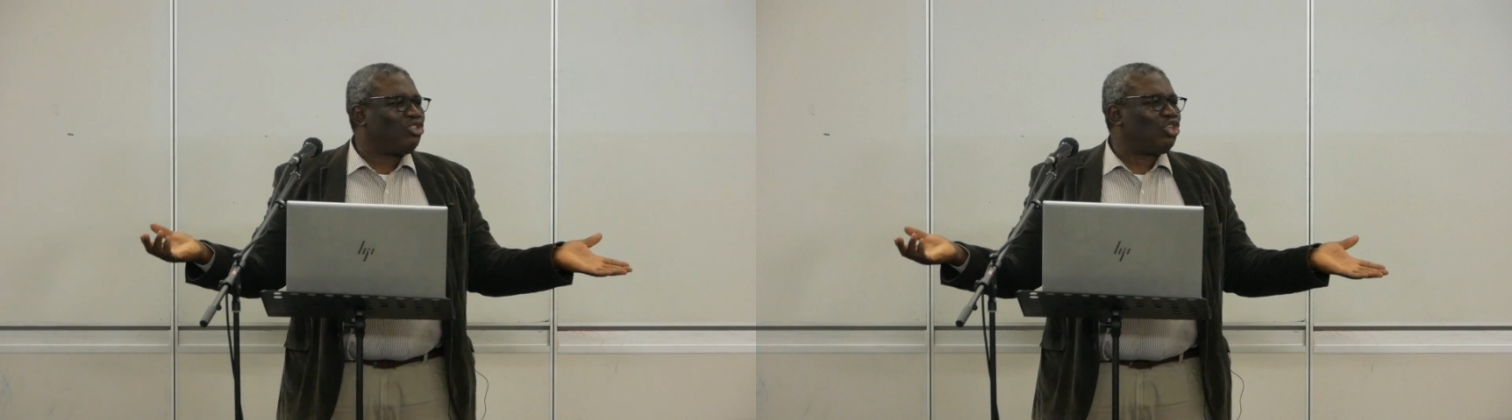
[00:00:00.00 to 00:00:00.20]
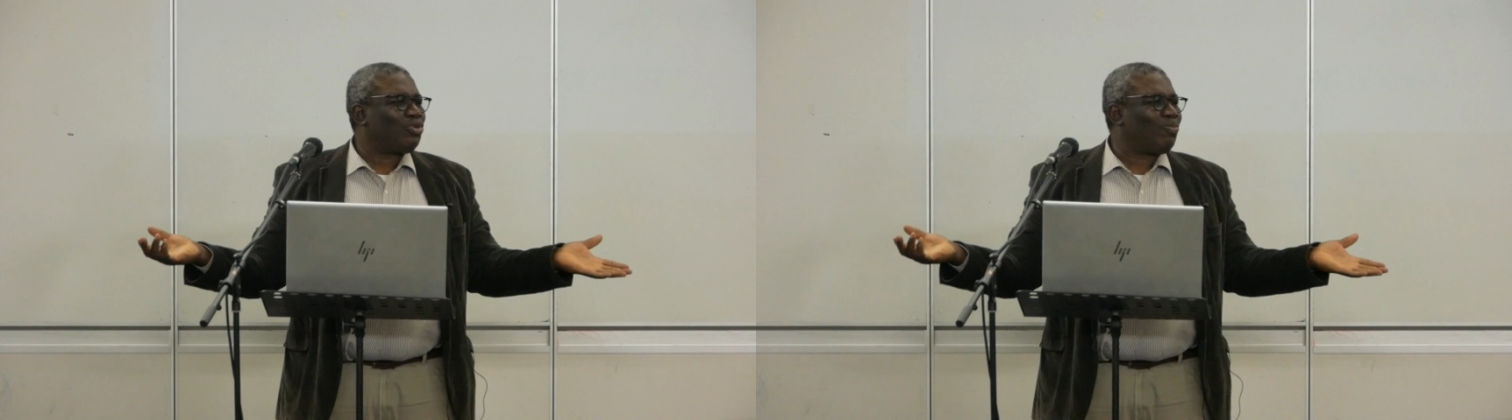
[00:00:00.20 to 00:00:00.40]

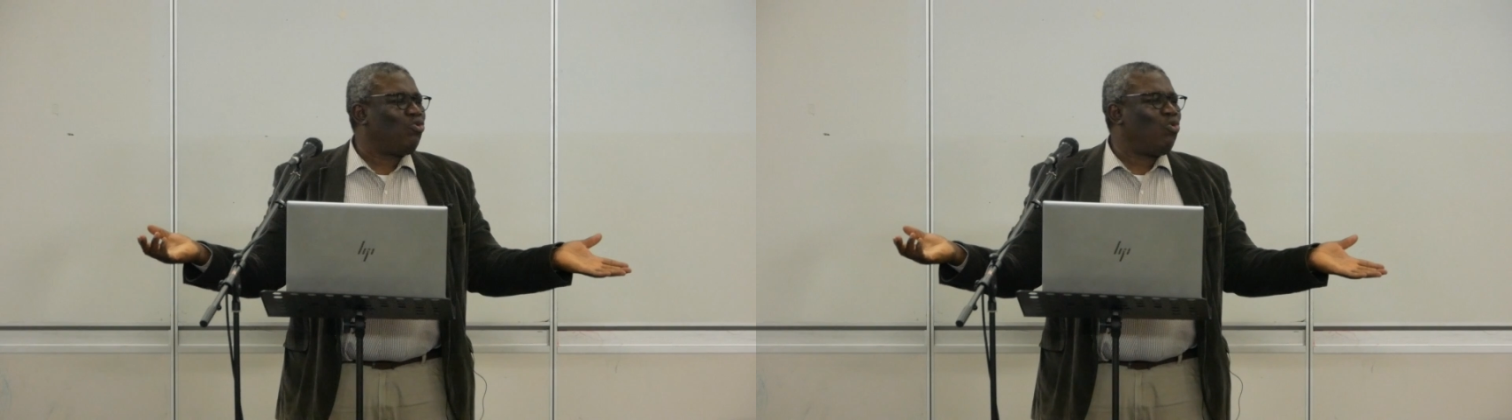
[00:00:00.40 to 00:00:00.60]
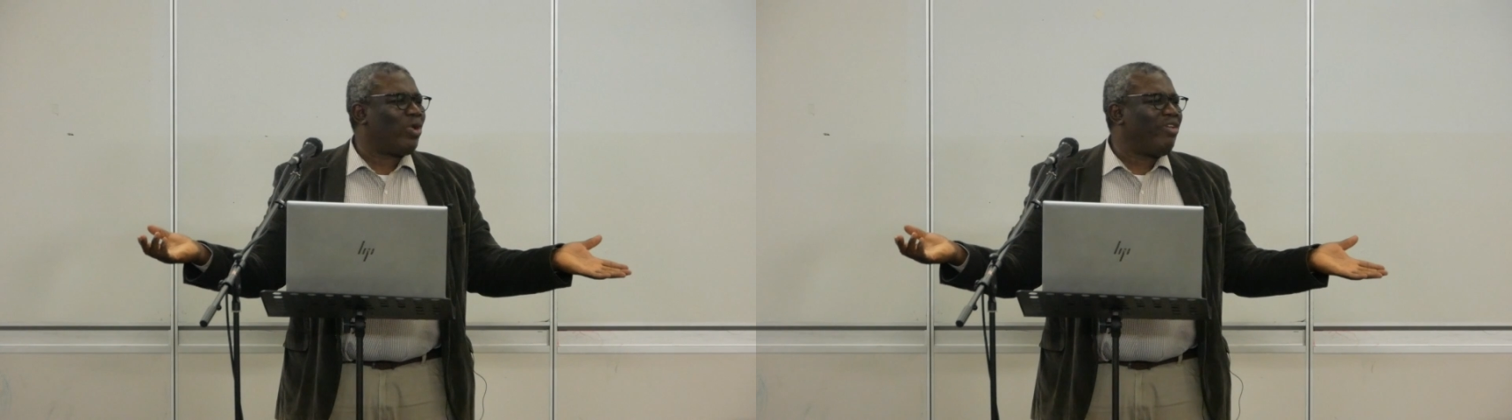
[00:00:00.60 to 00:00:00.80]
just
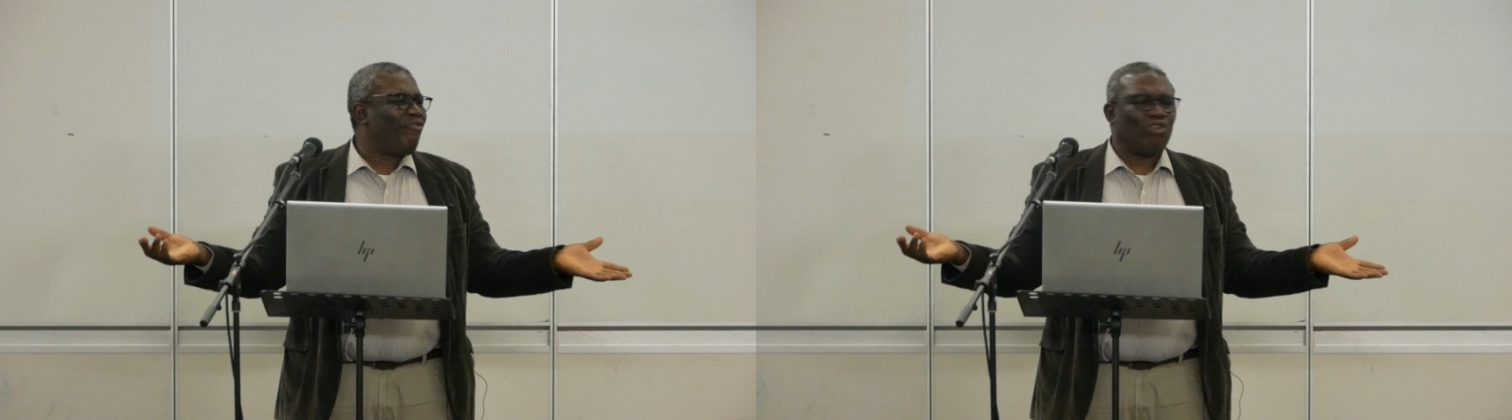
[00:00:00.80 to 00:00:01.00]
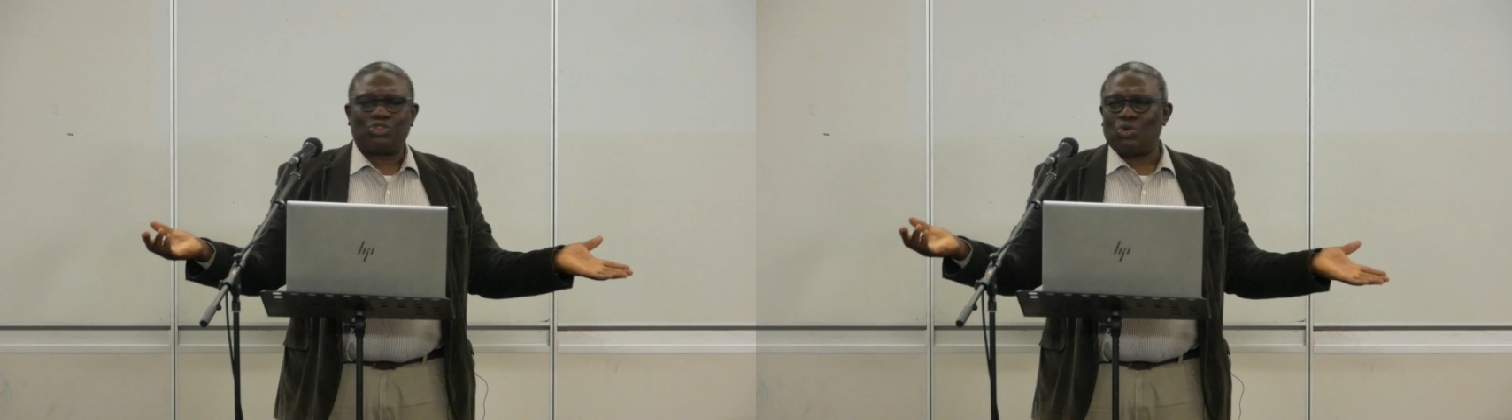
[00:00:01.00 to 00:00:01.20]

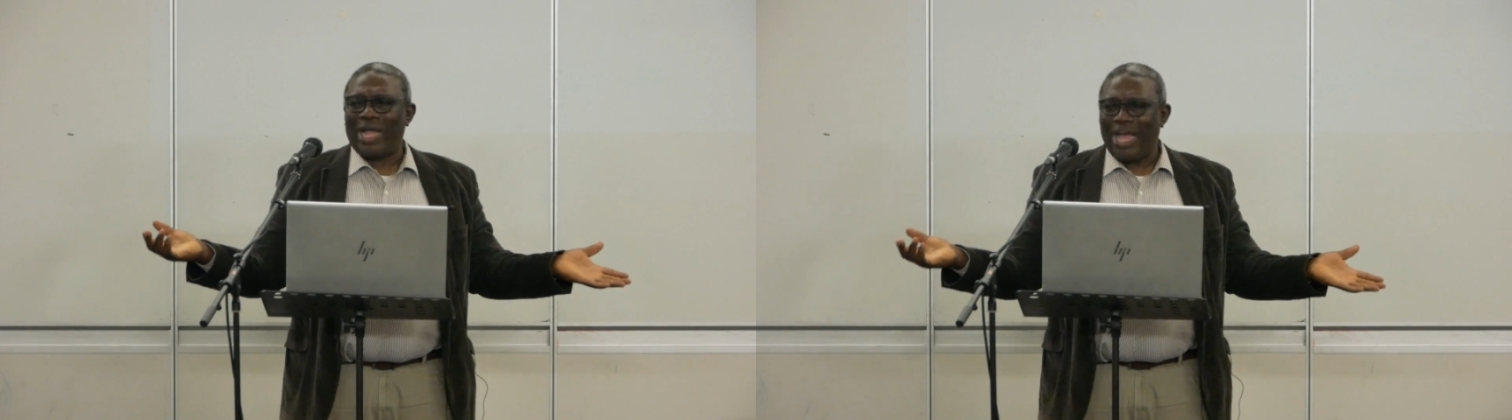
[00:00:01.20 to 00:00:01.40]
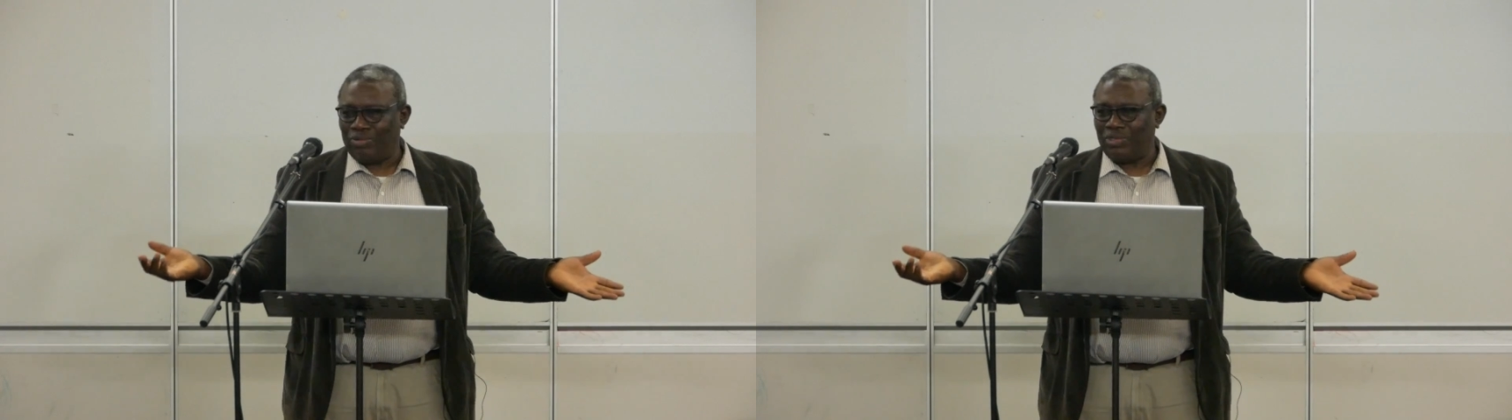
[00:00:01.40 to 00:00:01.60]
looking for to
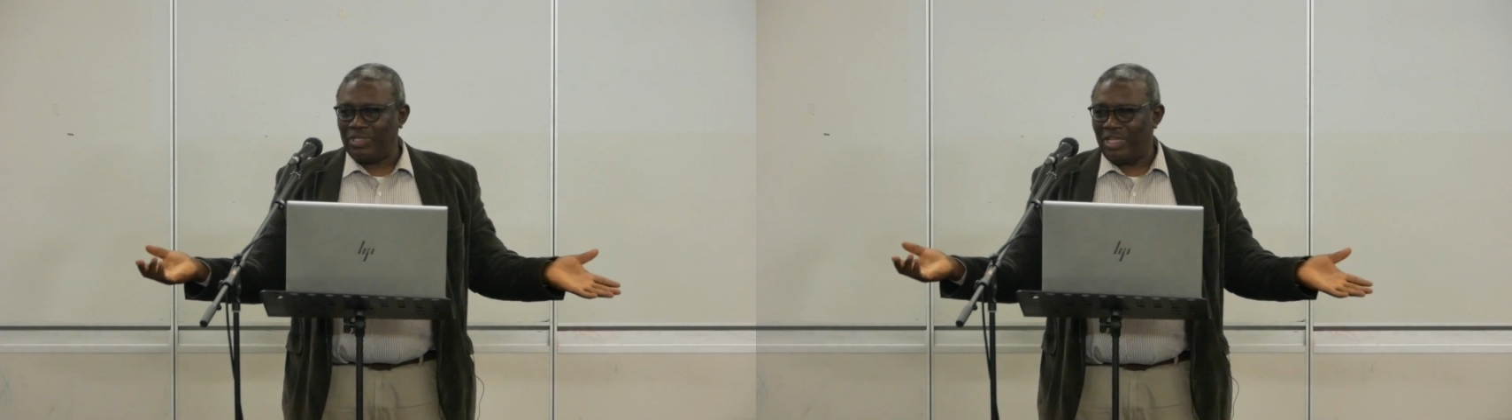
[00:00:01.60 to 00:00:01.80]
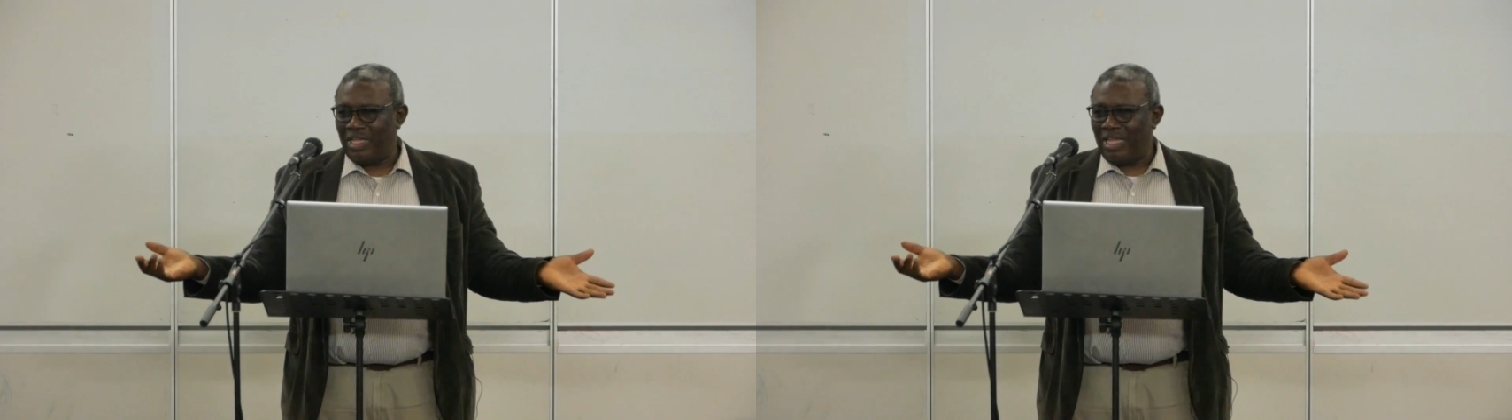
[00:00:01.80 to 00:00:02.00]
count.